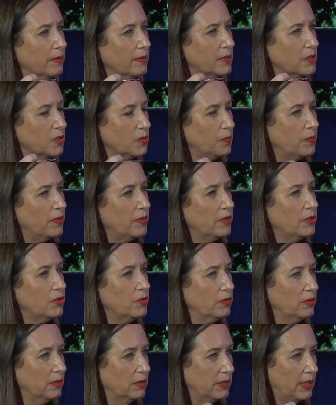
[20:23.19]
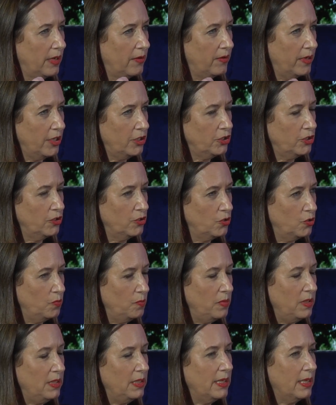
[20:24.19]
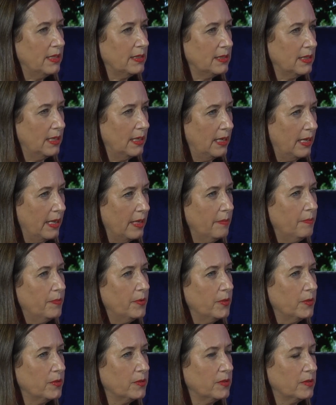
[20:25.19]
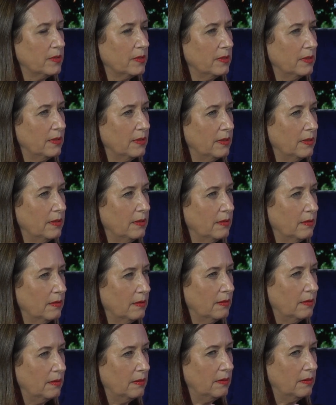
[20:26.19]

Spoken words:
spiritual direction to me as a layperson